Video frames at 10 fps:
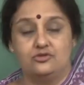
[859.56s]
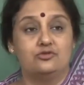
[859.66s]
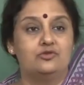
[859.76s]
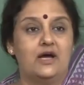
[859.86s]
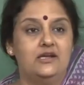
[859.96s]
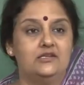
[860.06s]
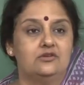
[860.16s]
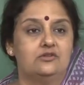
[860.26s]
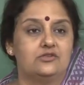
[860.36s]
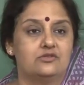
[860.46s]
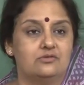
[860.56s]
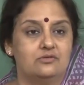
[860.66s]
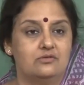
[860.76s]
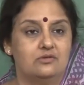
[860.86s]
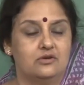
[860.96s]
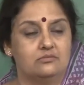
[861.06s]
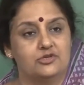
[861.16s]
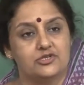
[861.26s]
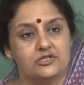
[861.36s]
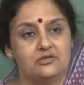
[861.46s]
to run is also a
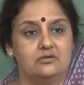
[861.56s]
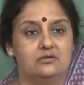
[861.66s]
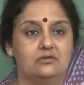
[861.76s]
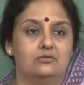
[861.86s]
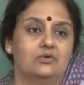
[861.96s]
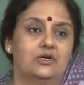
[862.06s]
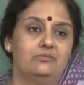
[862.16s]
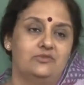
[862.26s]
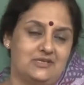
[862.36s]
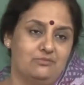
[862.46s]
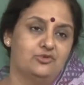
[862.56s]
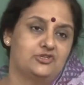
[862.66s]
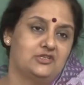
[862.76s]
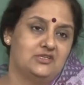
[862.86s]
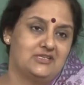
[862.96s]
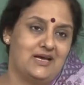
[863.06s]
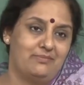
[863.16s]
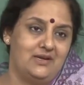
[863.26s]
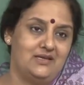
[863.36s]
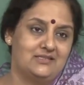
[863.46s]
motion verb. Some motion is
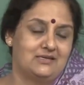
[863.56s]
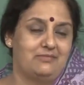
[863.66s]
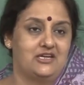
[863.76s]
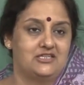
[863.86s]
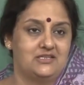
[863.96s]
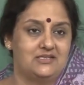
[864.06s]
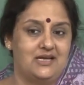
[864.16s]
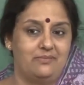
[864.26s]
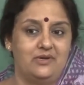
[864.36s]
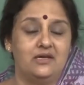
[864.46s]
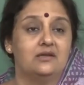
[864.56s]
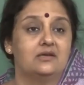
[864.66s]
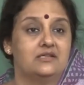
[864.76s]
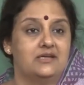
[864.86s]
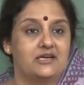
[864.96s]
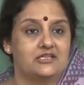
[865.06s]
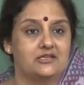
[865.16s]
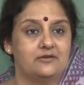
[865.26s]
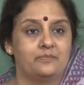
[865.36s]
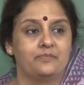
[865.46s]
happening, some action is happening in a
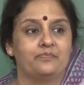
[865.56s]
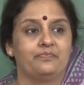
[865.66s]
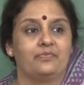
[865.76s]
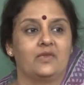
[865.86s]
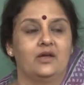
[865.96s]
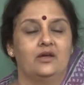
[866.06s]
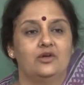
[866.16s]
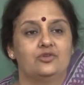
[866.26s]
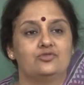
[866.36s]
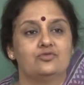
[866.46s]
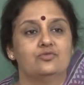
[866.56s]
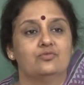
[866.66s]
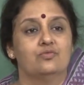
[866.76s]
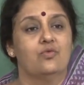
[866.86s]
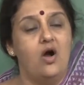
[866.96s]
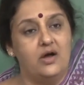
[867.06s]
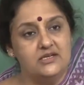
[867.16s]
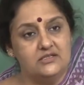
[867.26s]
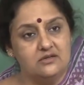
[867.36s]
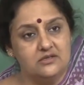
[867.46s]
direction. To walk
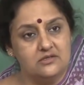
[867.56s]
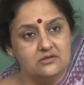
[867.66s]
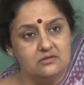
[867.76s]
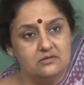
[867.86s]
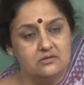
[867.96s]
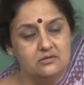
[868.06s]
is also